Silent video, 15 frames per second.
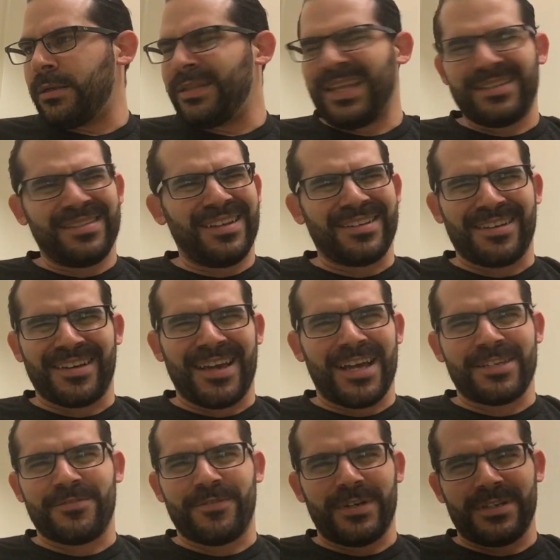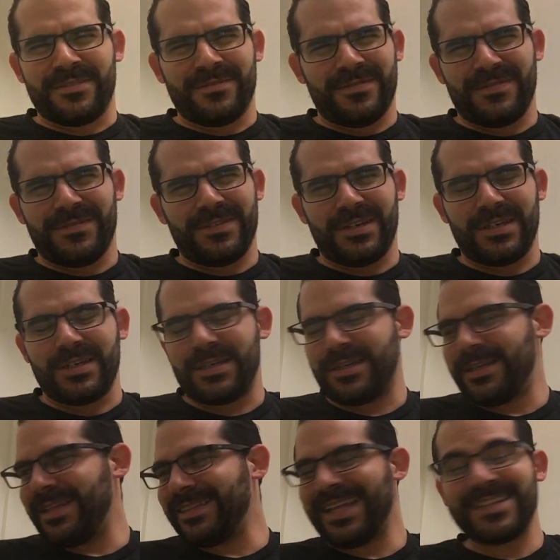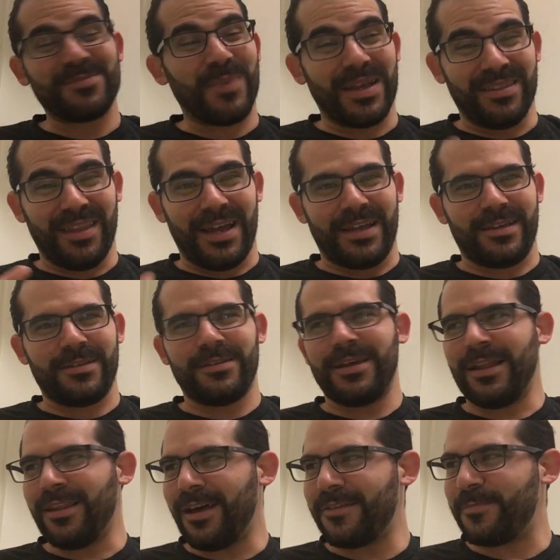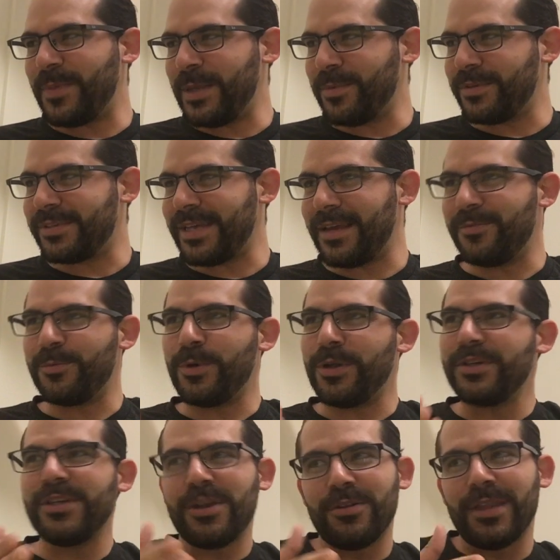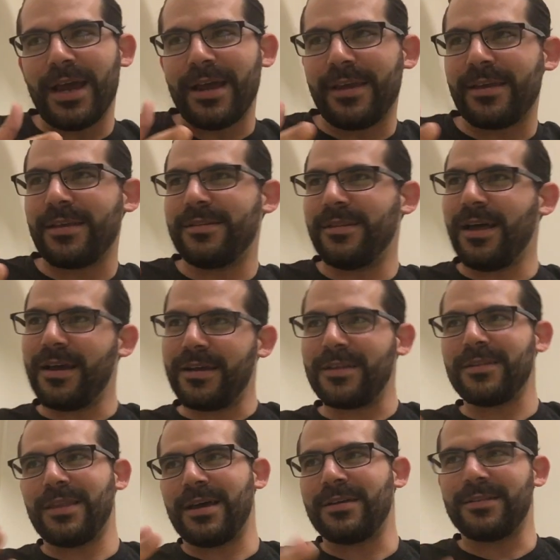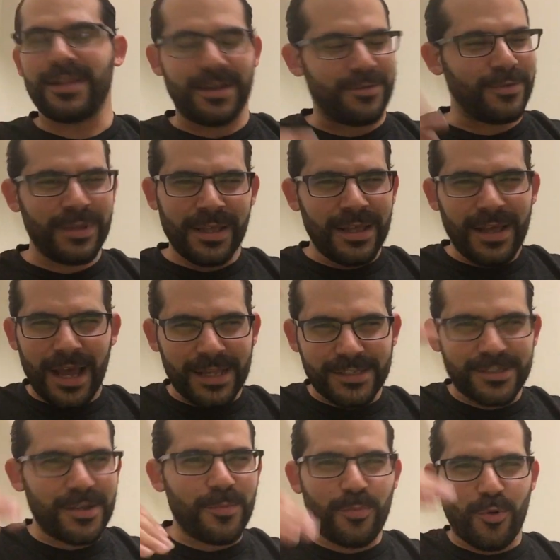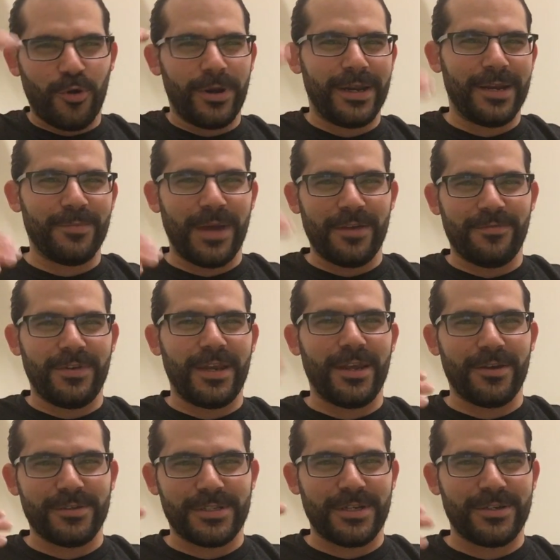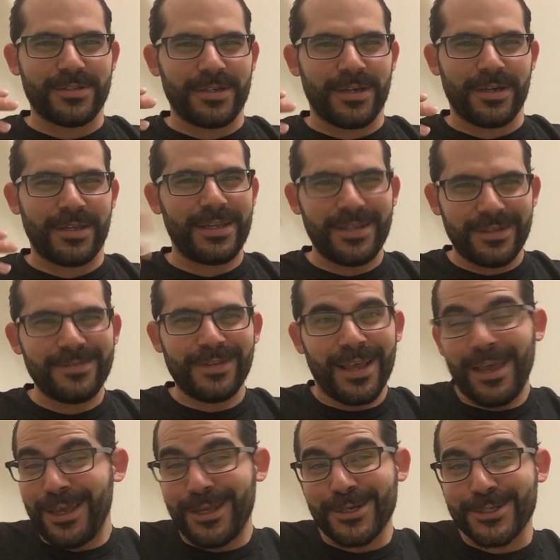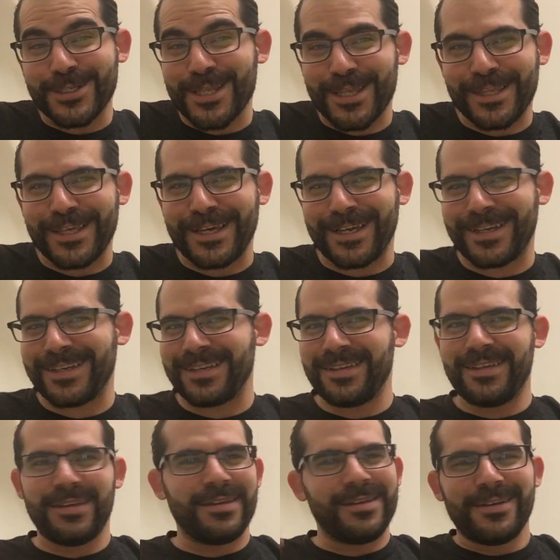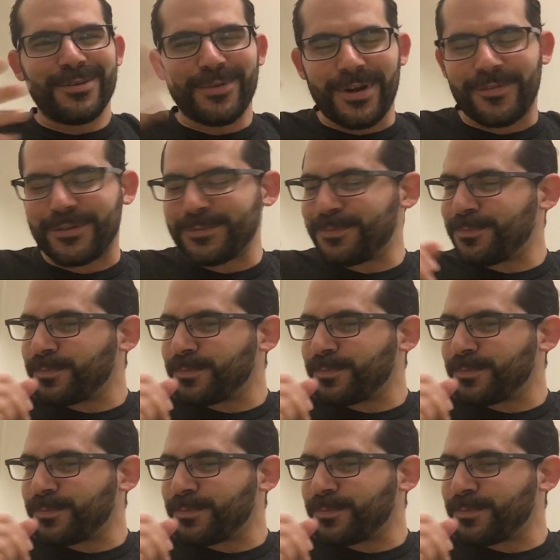That's like a catchphrase. That's my like. A lot of people say, well, you know, like. At some point in my videos, there's a, here's the thing. Whatever.